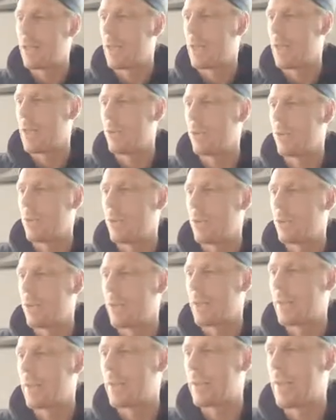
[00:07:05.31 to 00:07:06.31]
Yeah, we need to
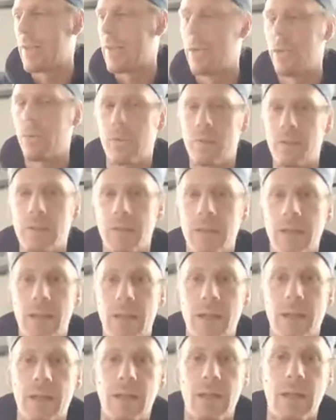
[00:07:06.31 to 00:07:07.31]
understand what's in
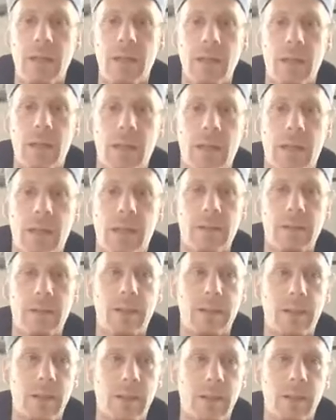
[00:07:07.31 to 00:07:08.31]
there, and